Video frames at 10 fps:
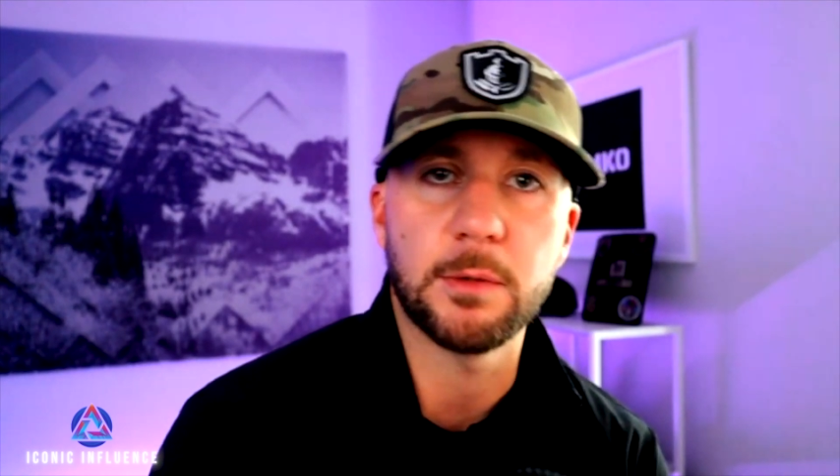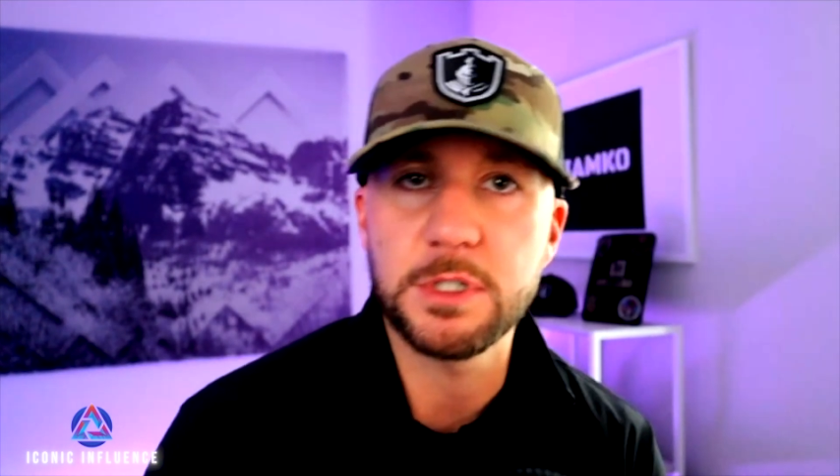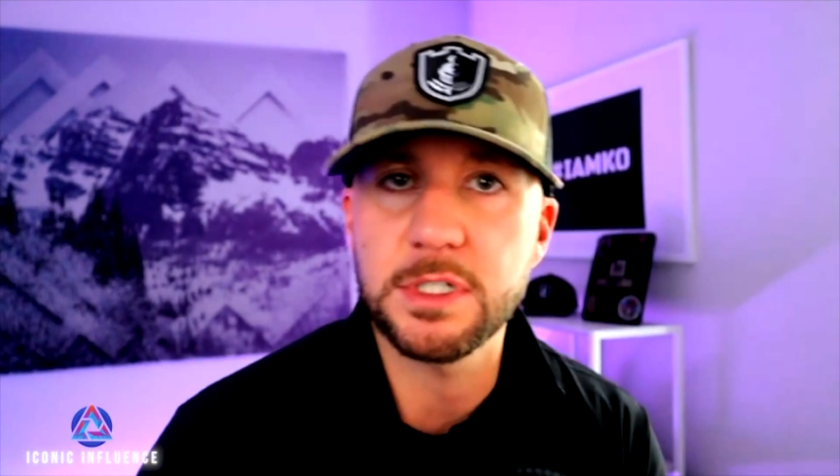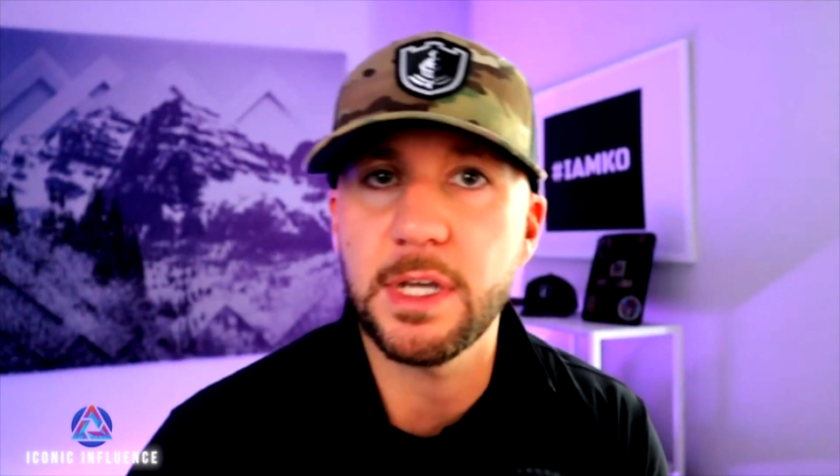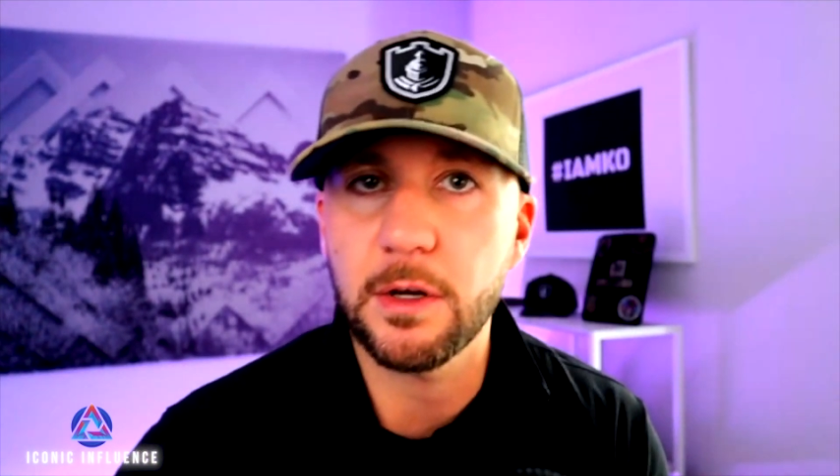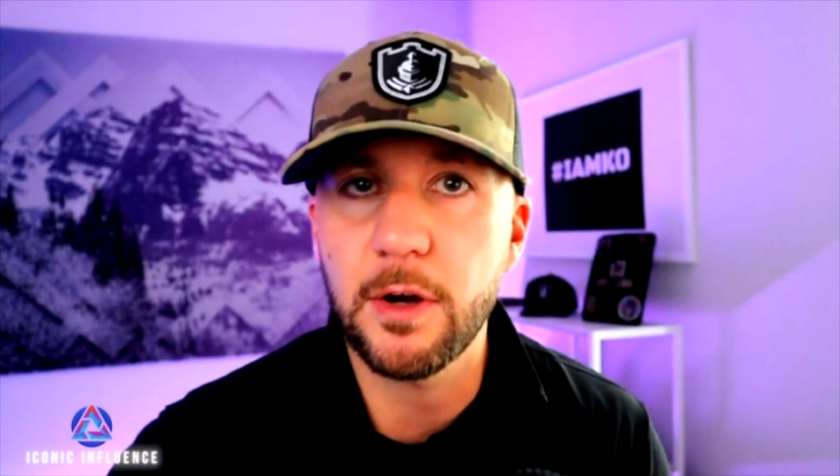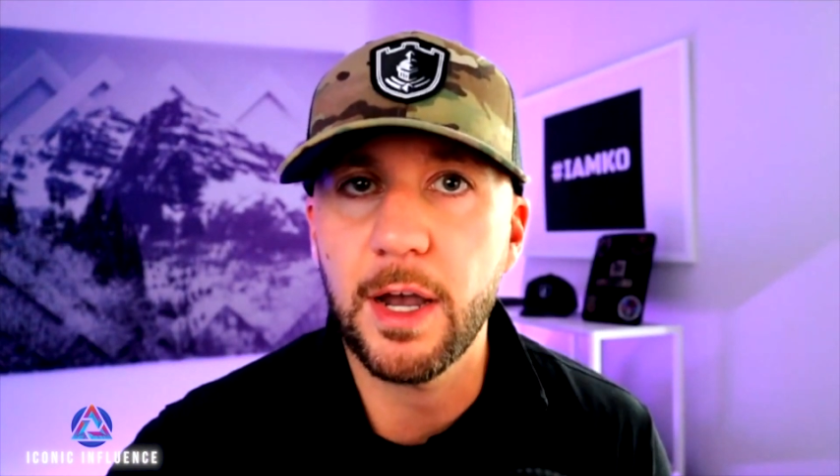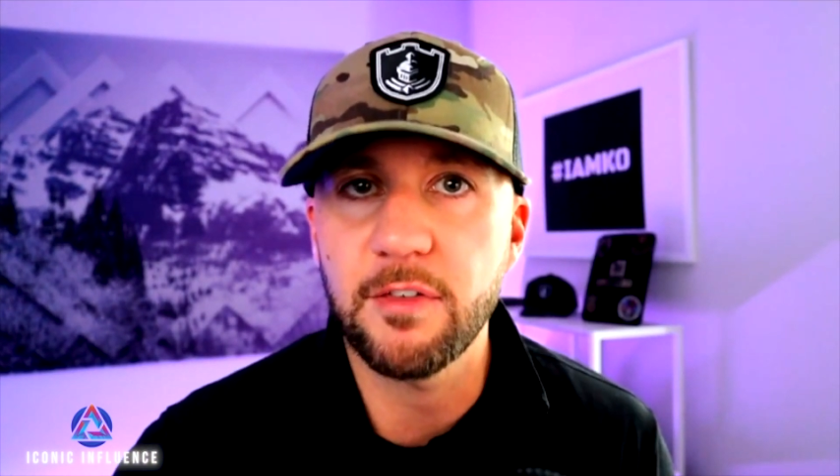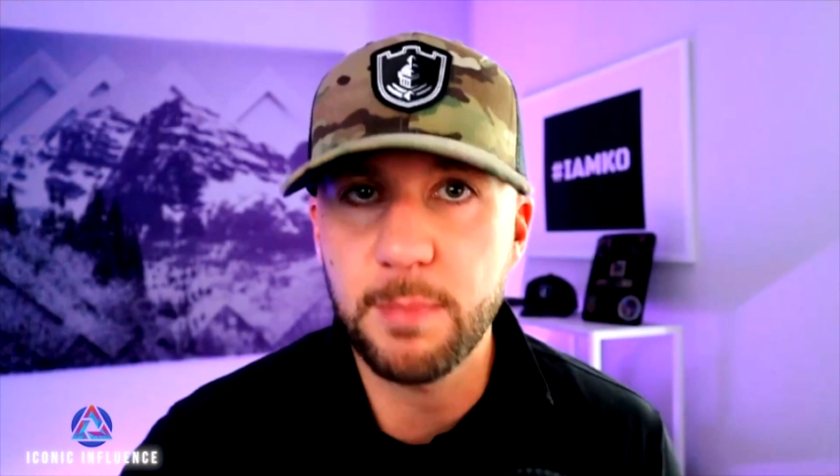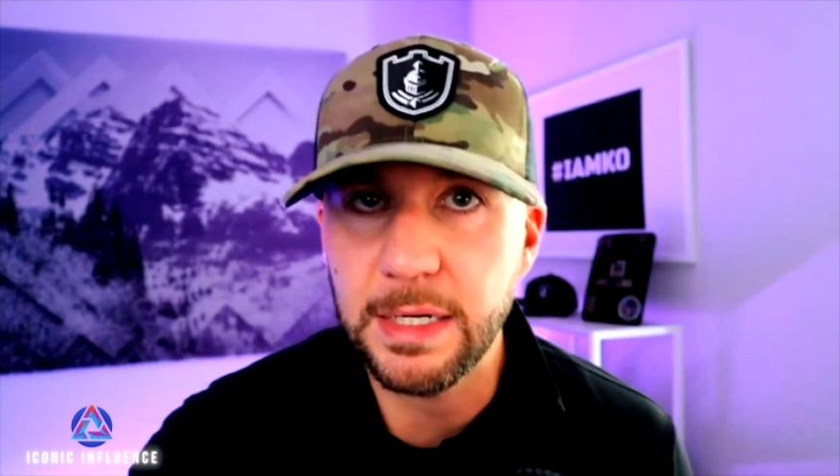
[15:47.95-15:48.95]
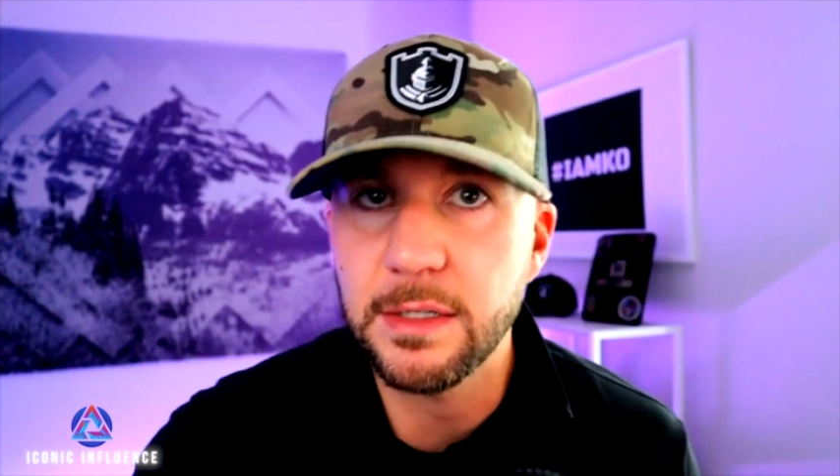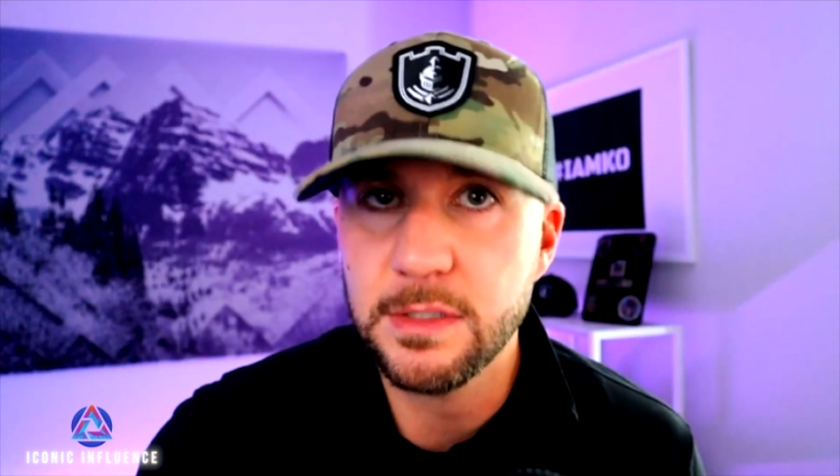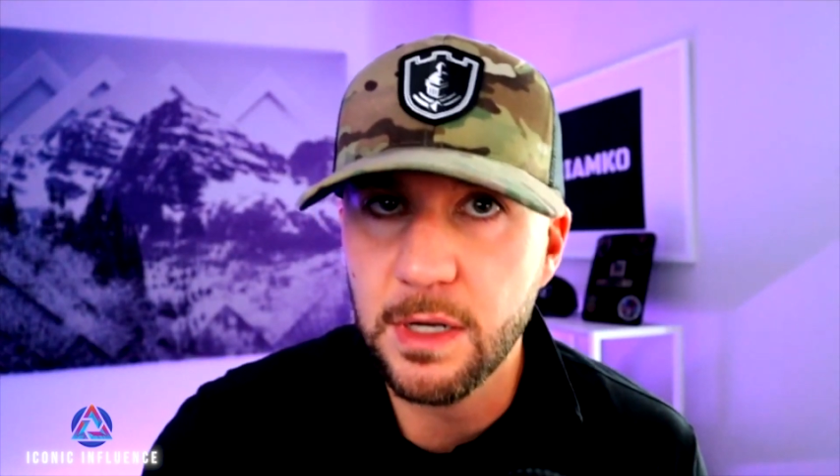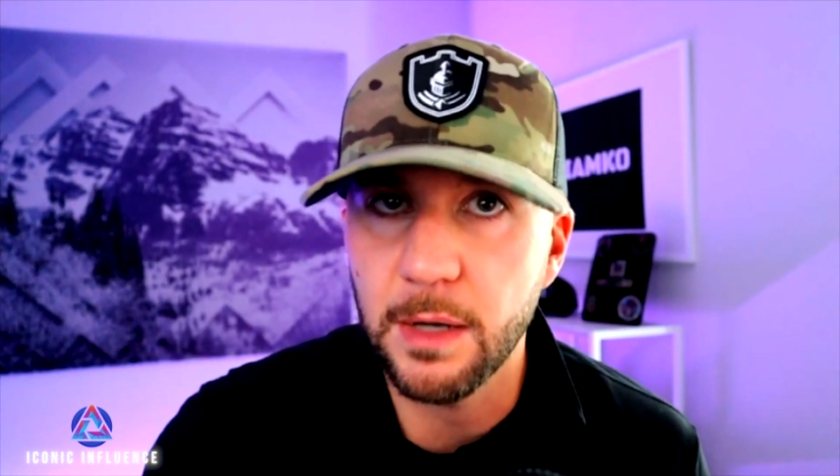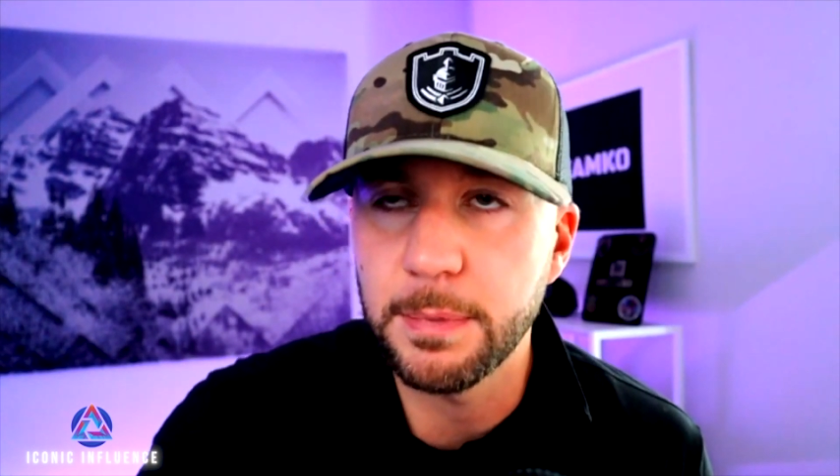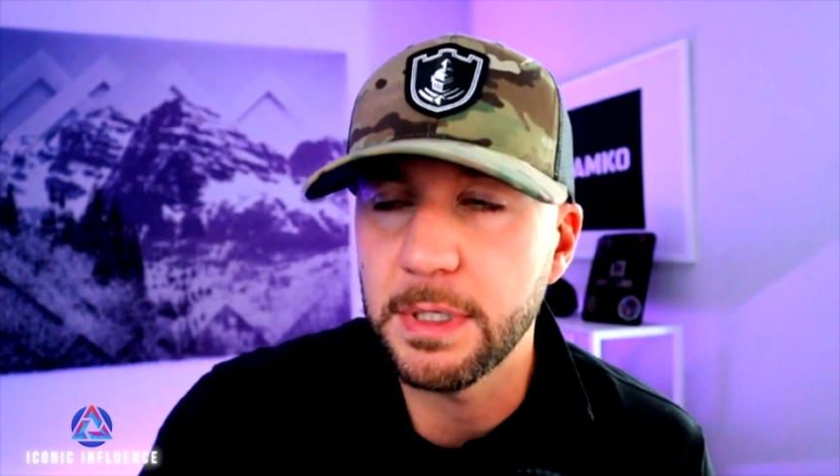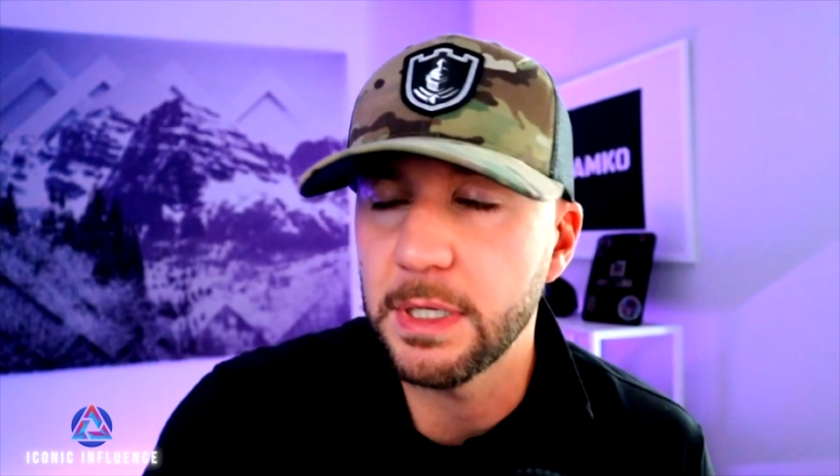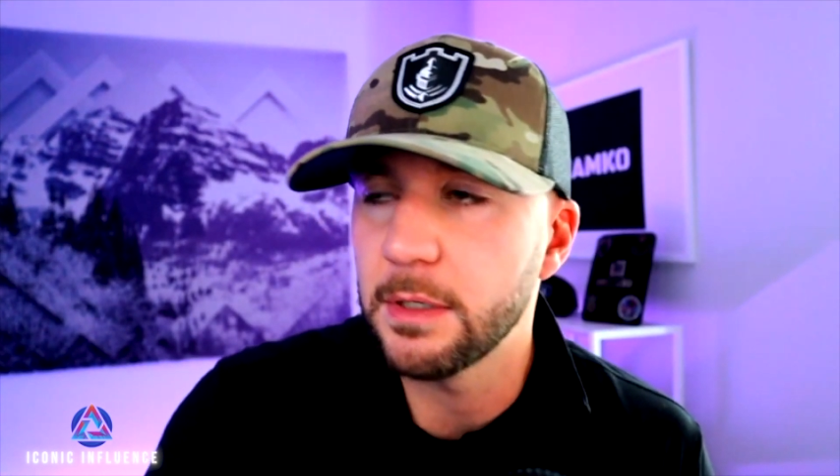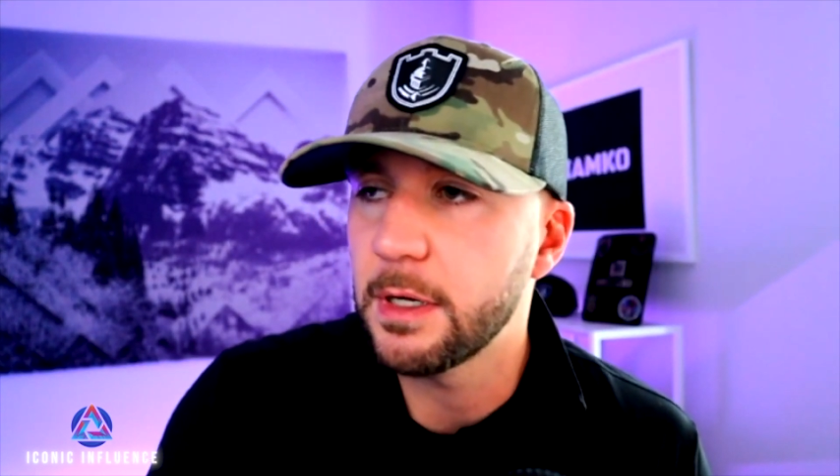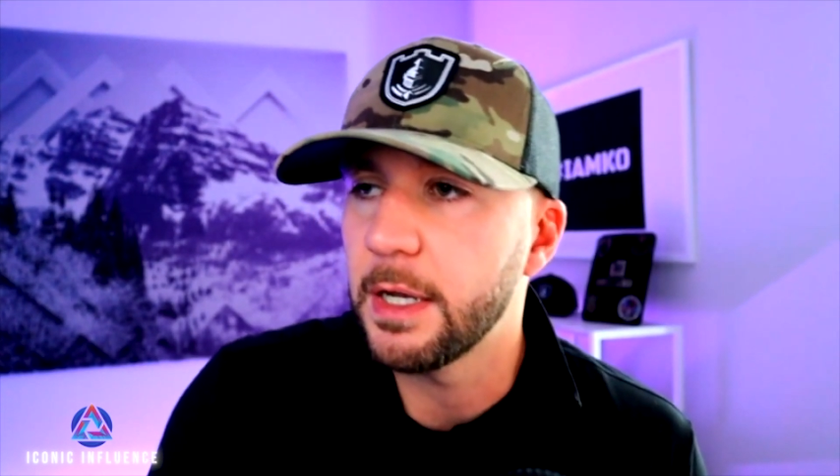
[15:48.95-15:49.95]
which is aircraft maintenance
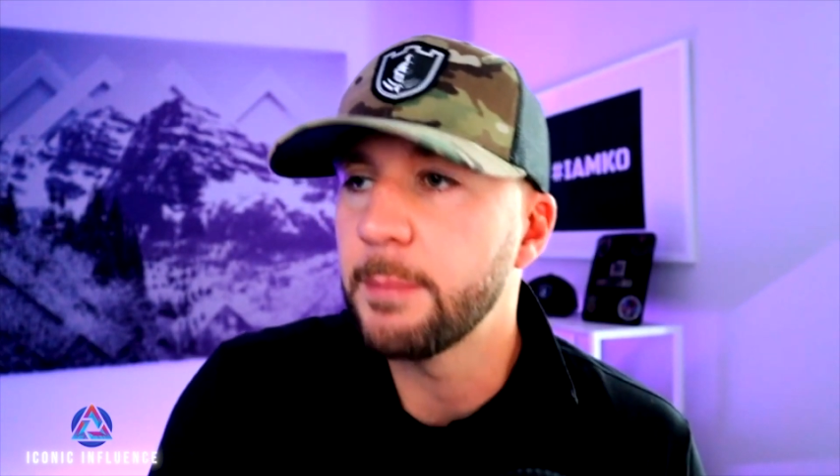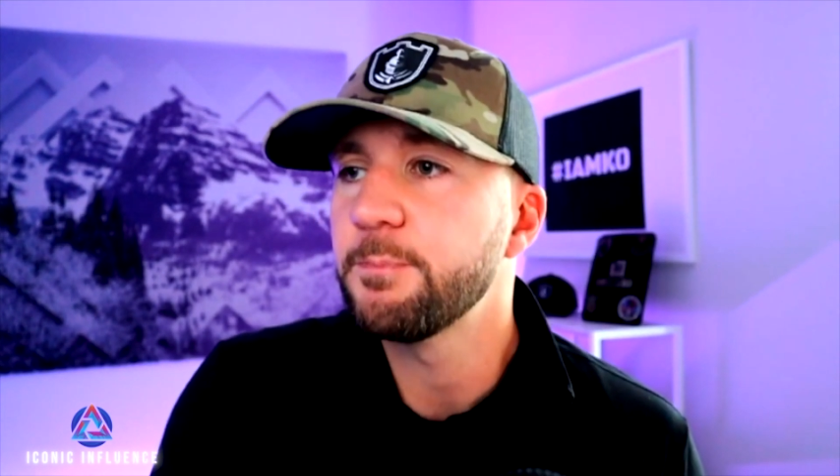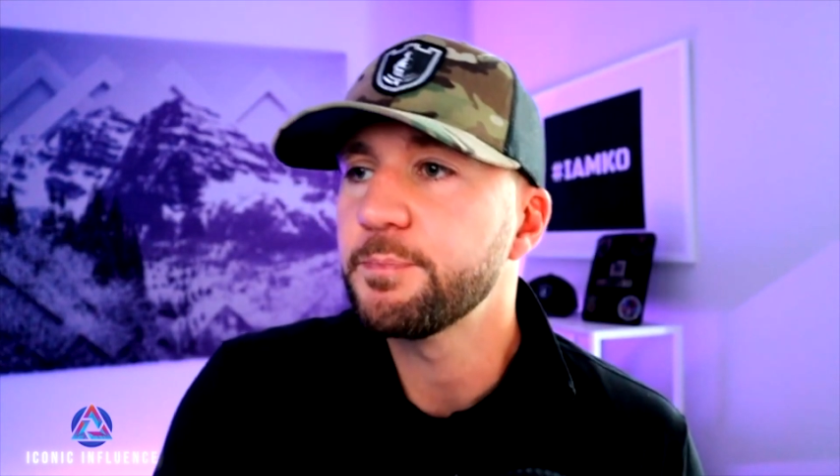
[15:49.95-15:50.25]
company, okay,